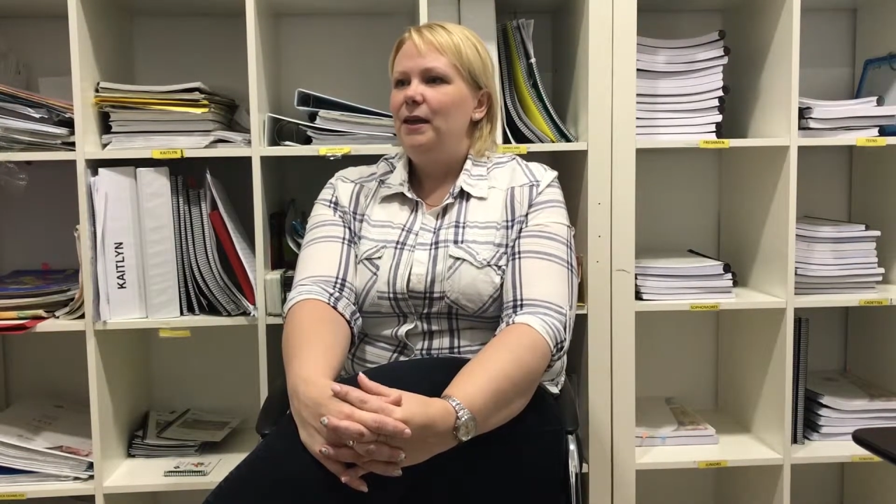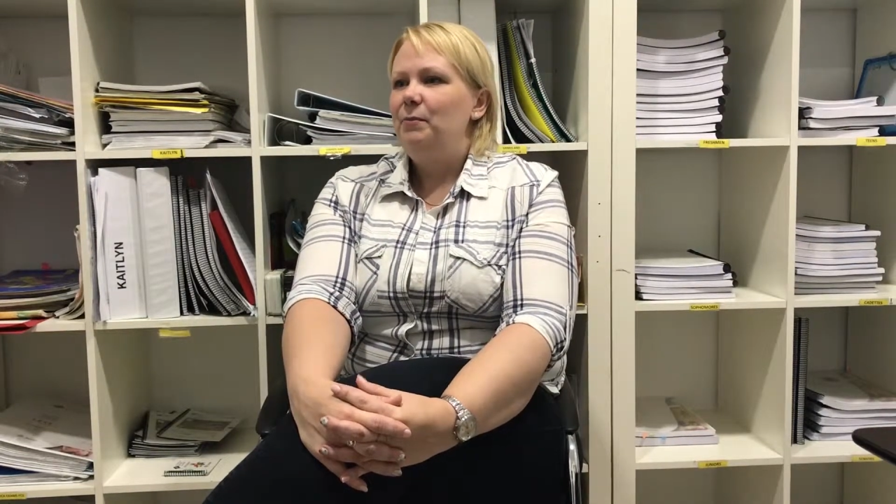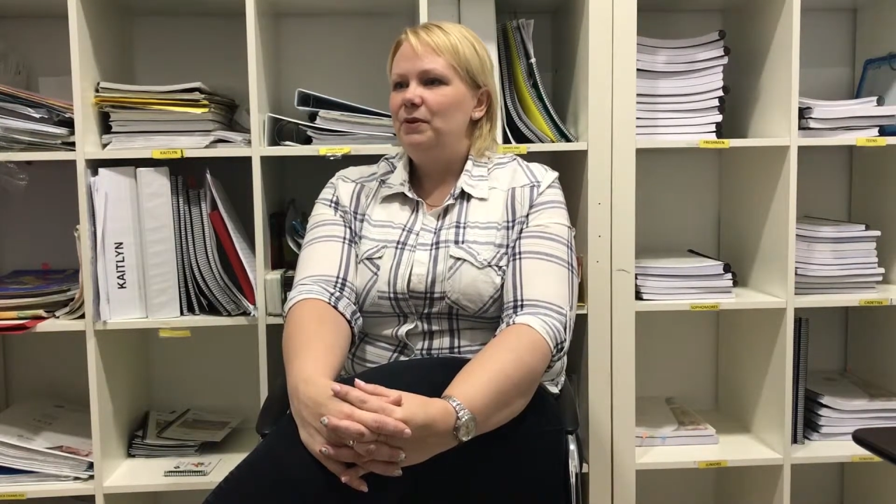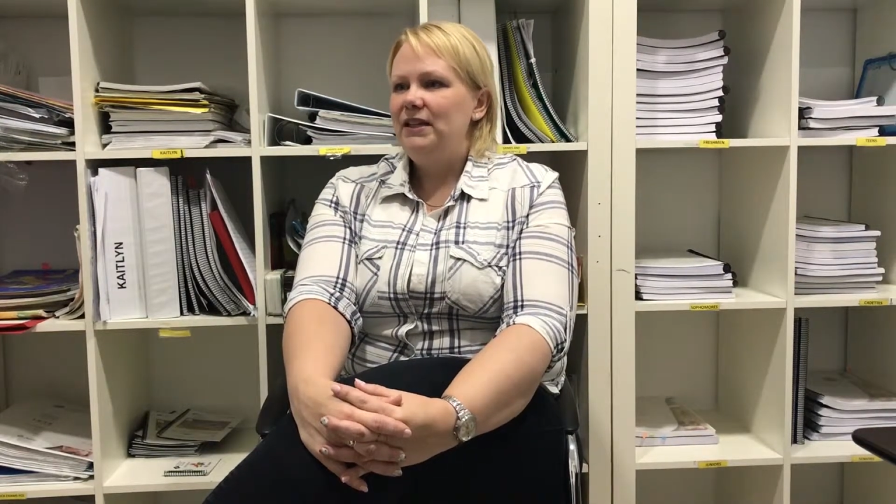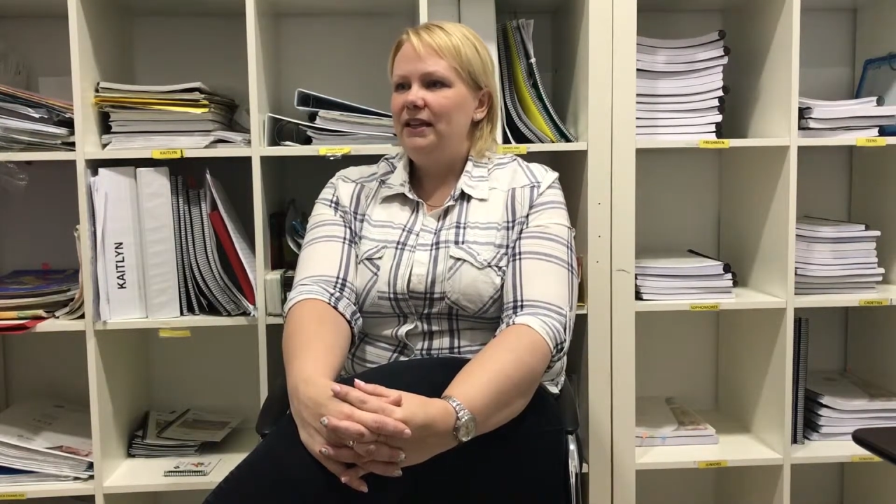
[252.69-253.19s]

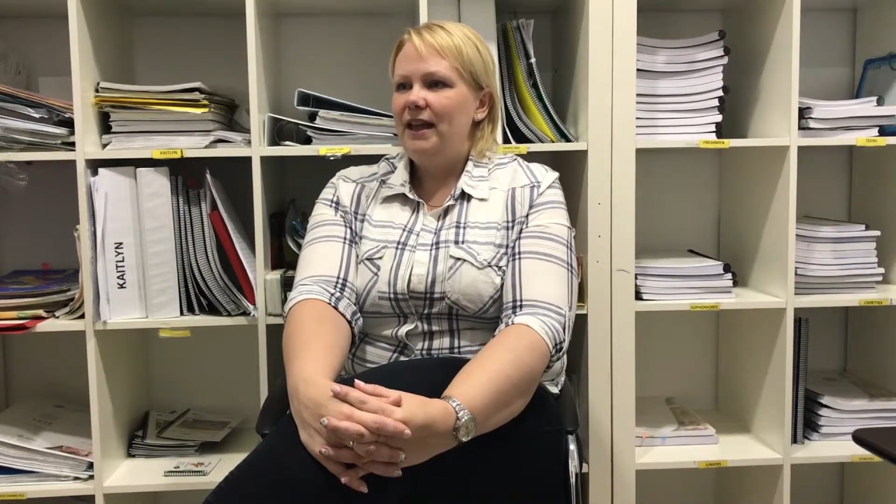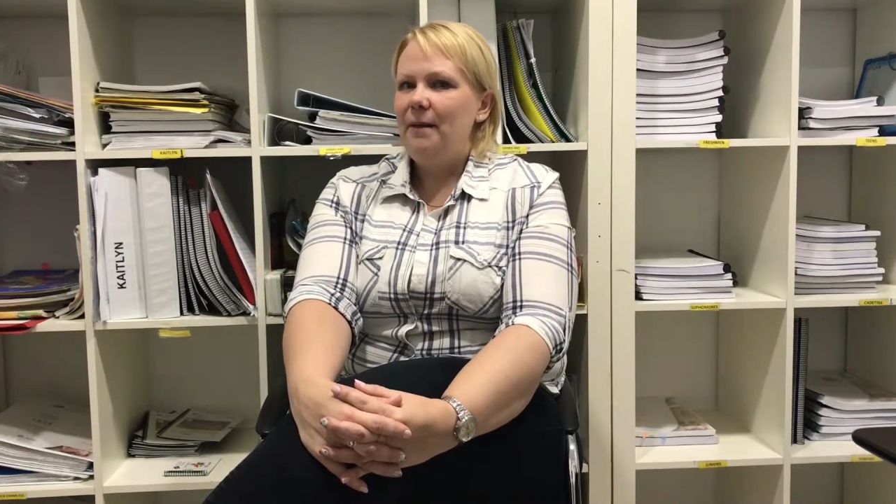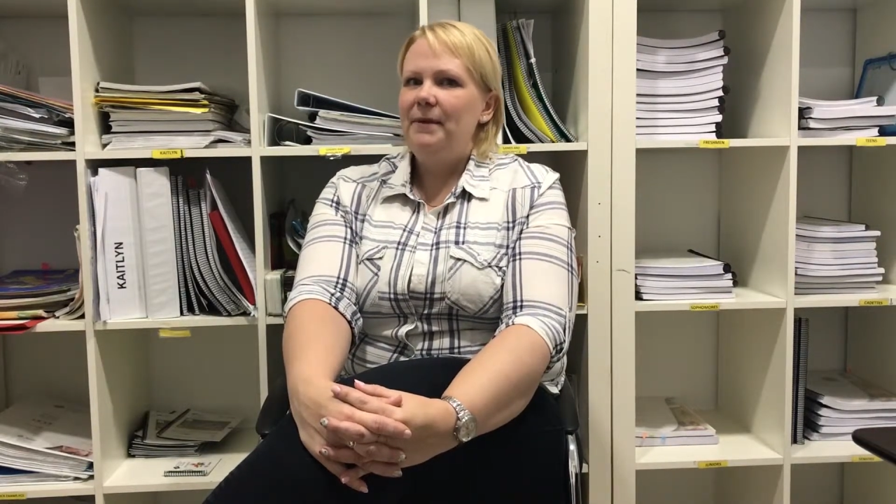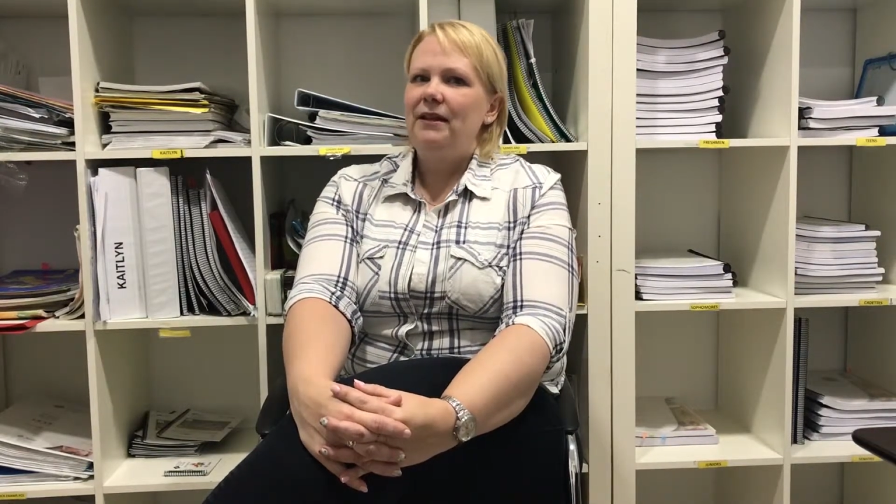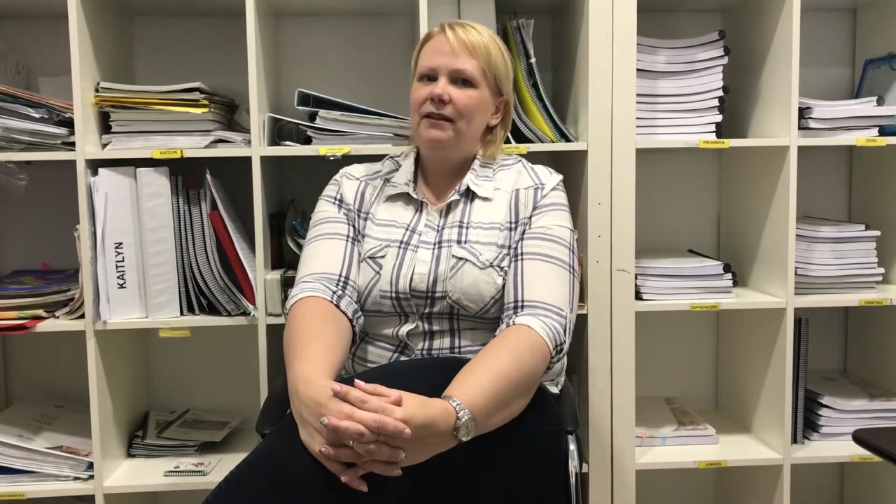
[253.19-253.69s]
putting
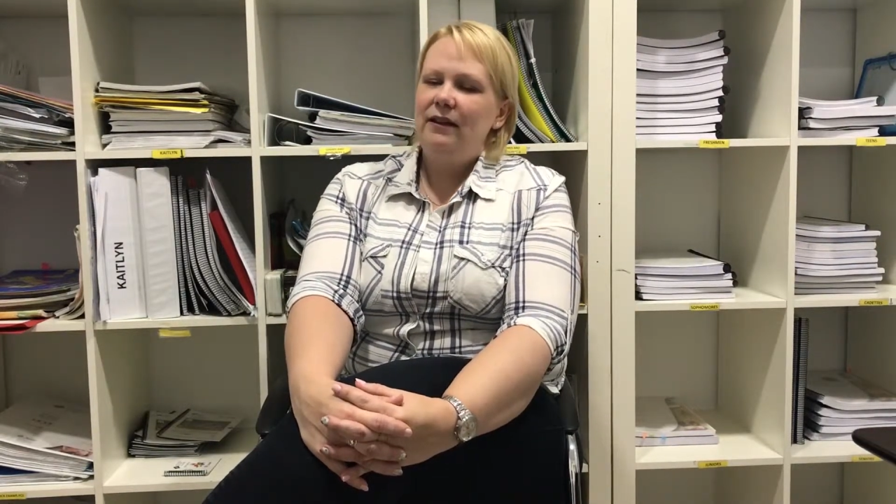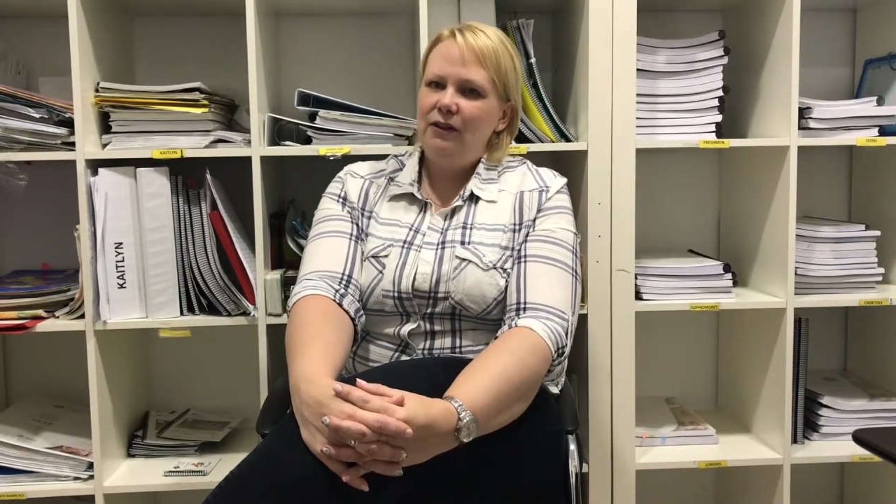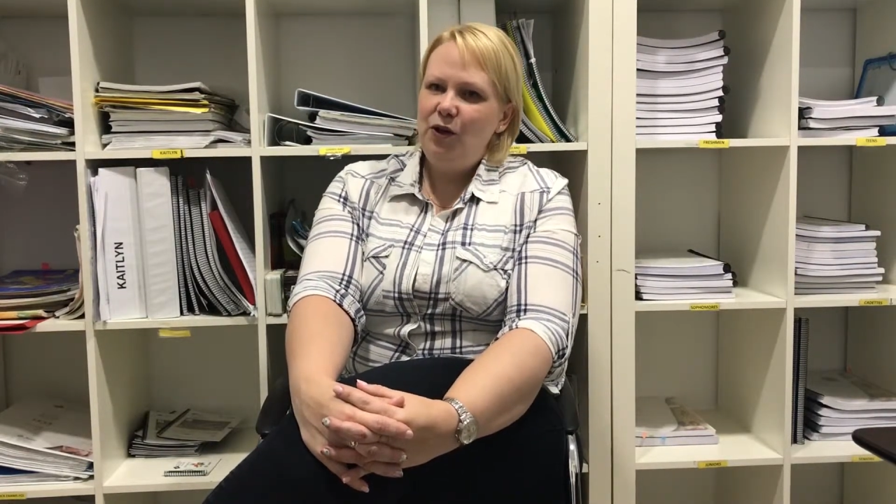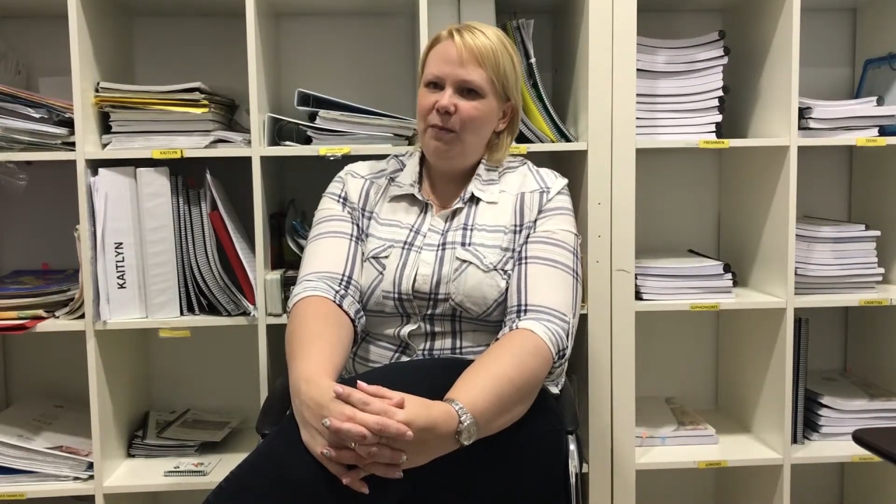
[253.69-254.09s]
them in the new